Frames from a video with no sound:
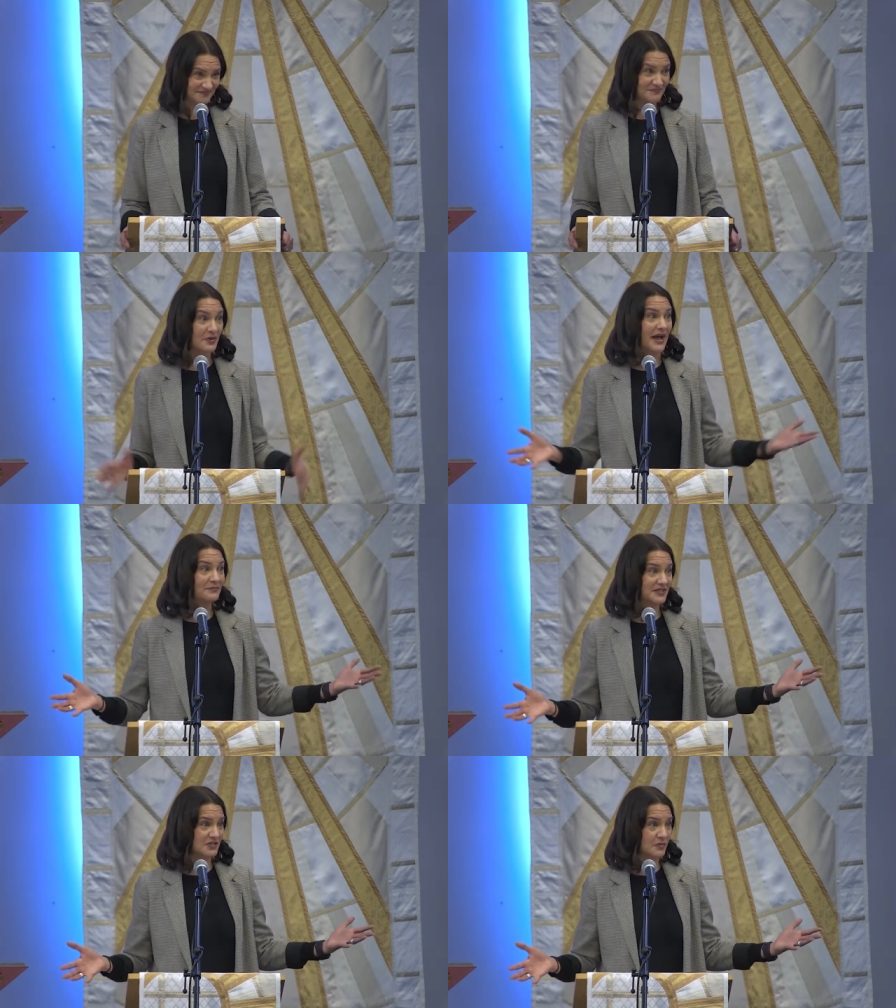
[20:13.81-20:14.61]

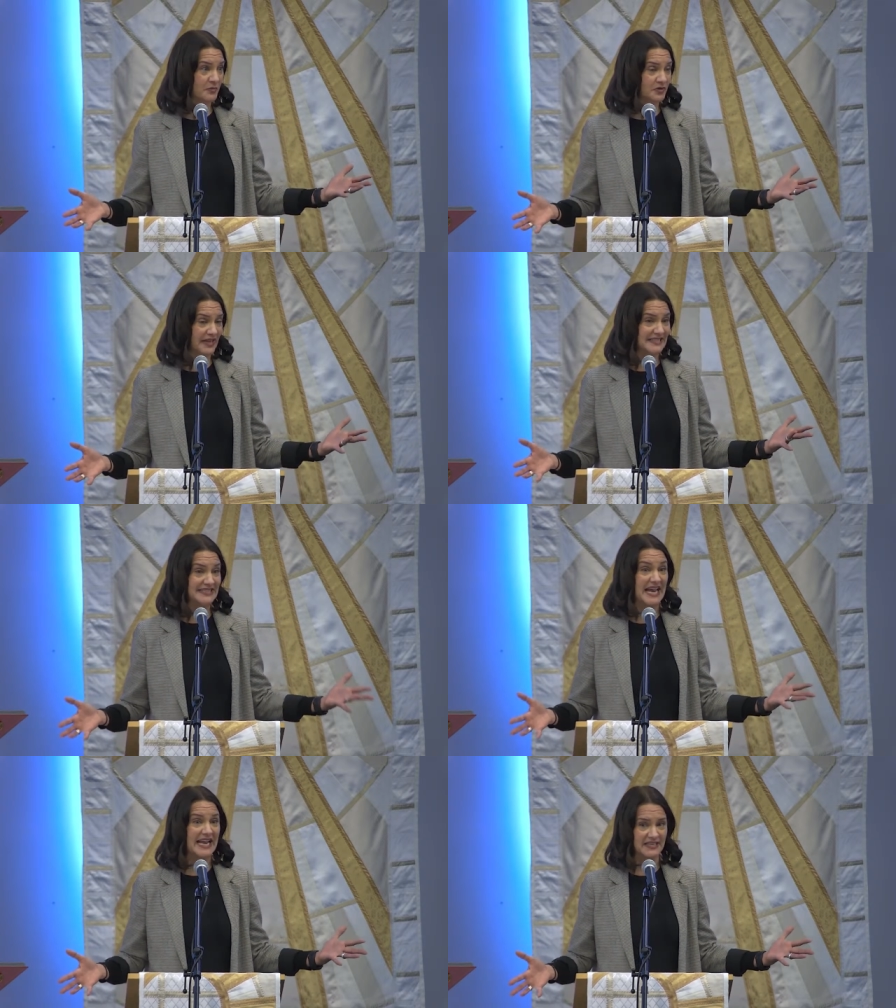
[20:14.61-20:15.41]
Perhaps at this moment you're like,
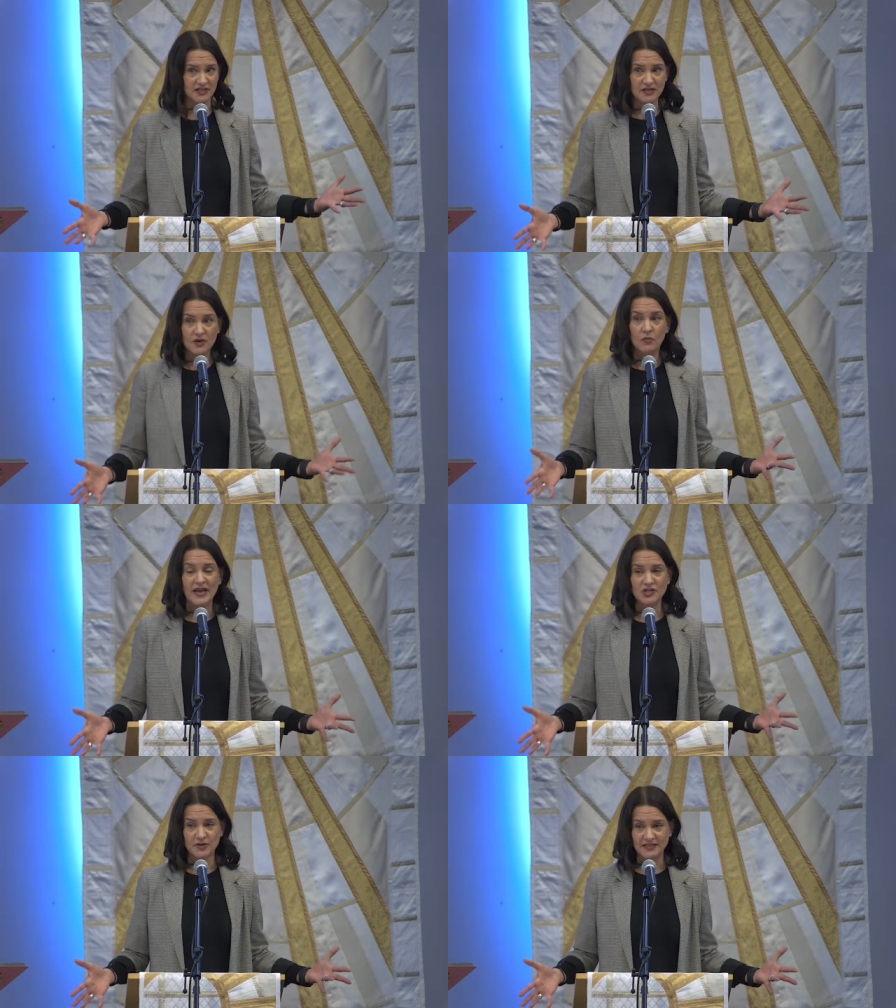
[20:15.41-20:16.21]
dang it, why
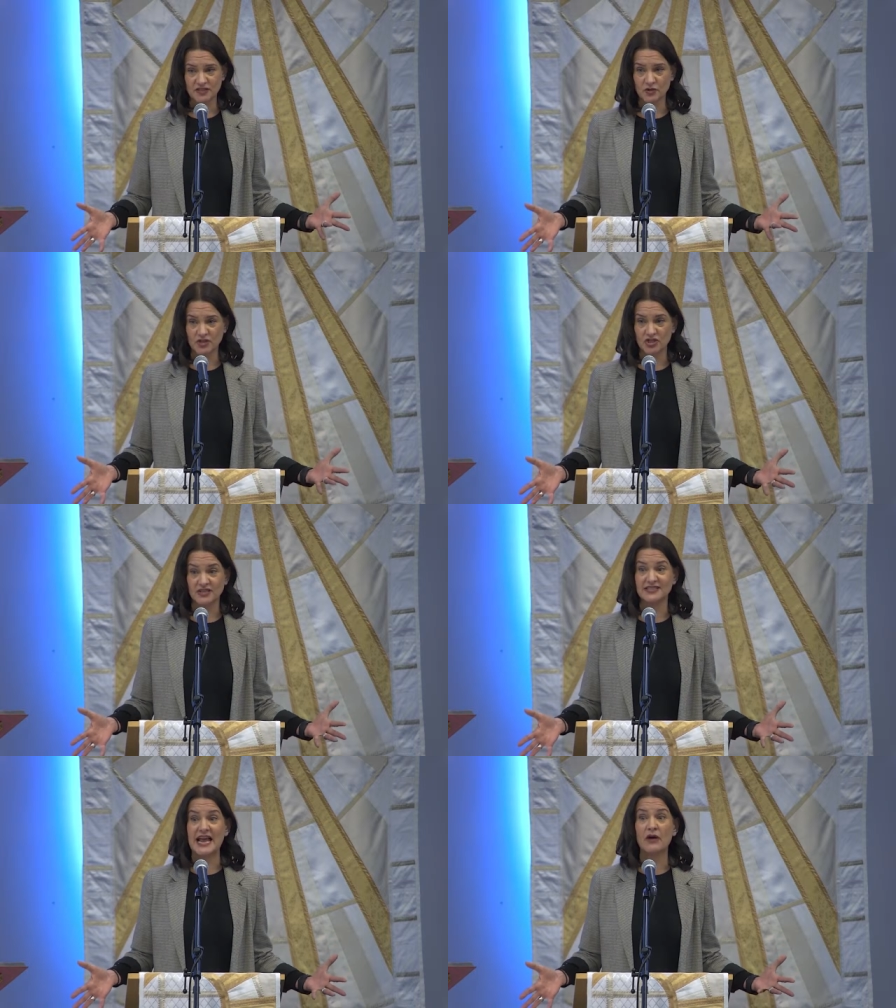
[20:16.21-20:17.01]
did you ask this question?
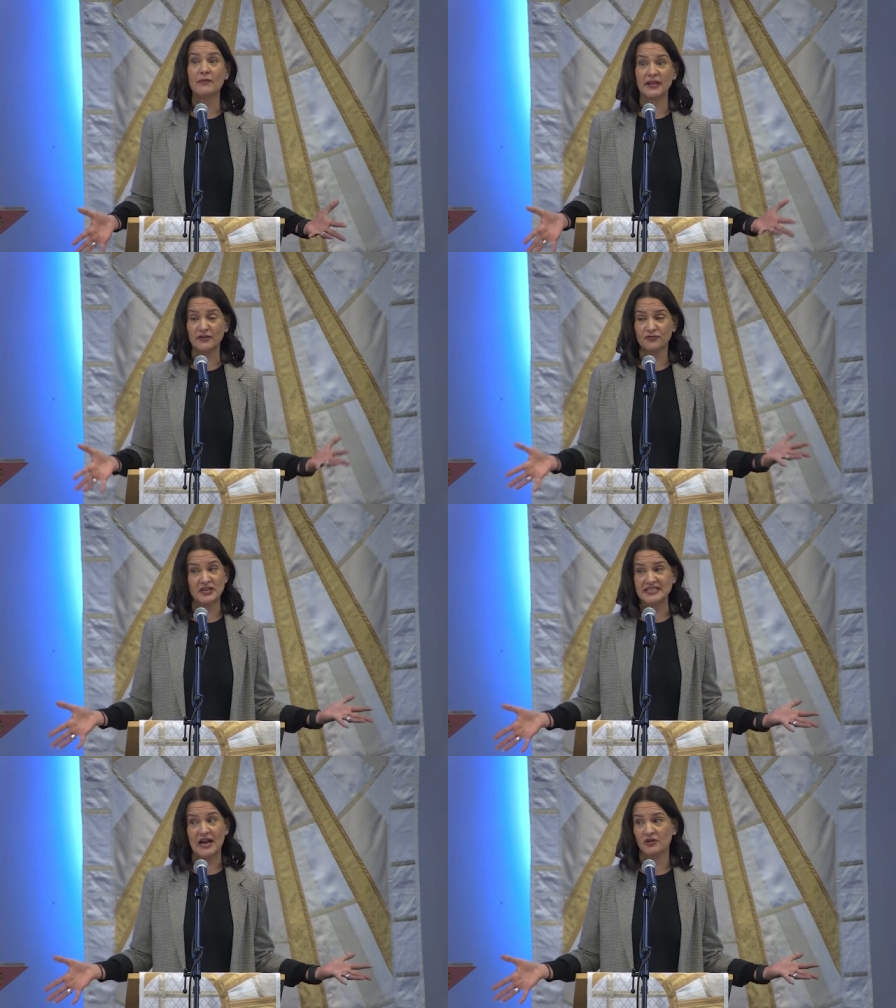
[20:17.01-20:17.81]
Because now I'm like
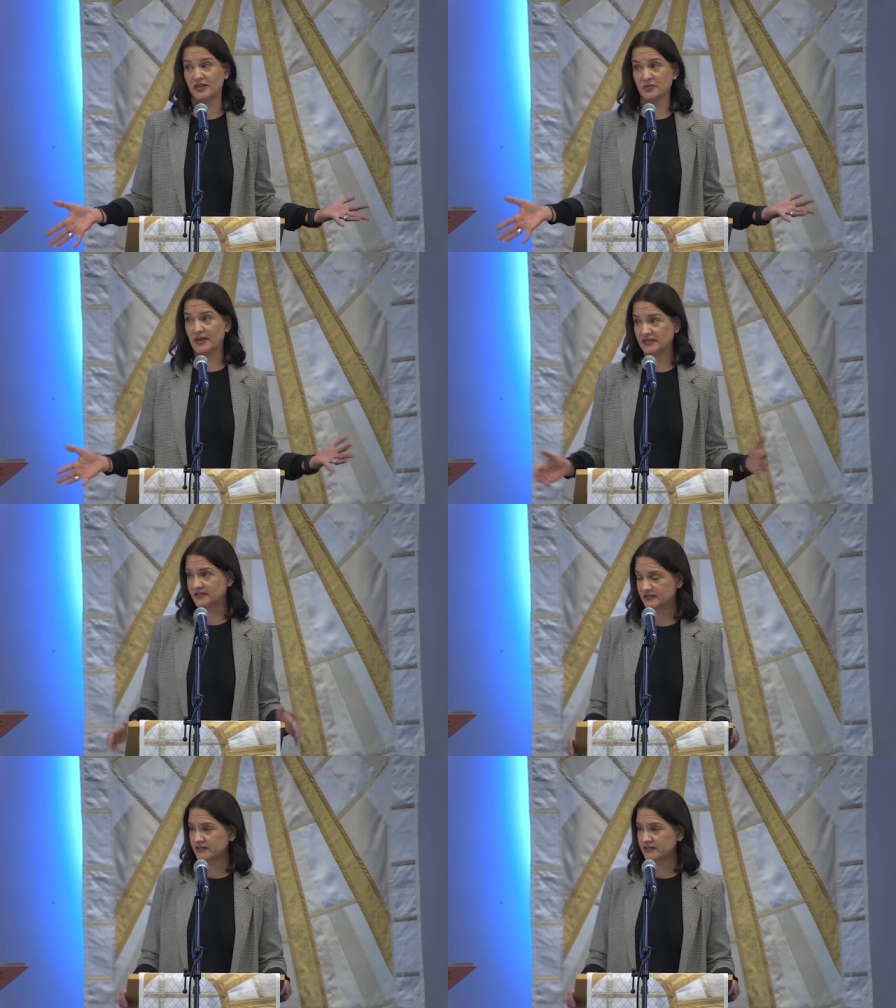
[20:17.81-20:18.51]
freaked out a little bit.